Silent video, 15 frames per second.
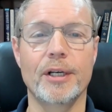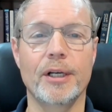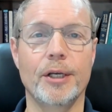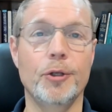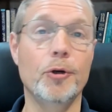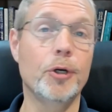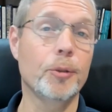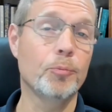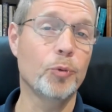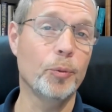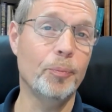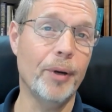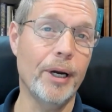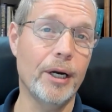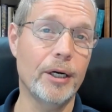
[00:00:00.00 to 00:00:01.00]
You can
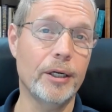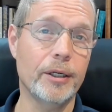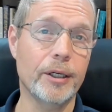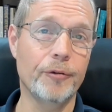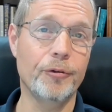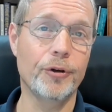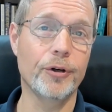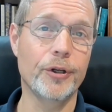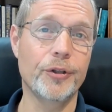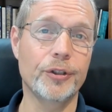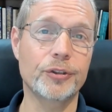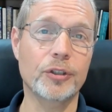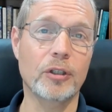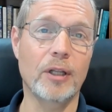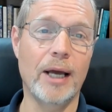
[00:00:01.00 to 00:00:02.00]
prepare if you're in
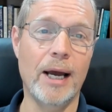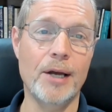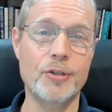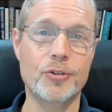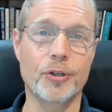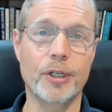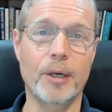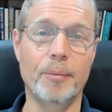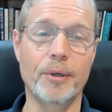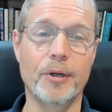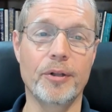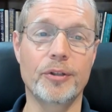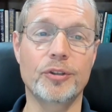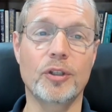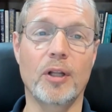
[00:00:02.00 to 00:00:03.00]
this class or coming to
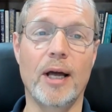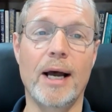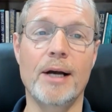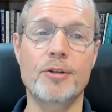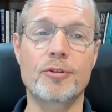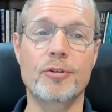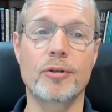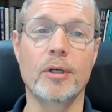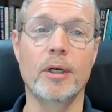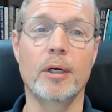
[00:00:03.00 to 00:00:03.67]
this class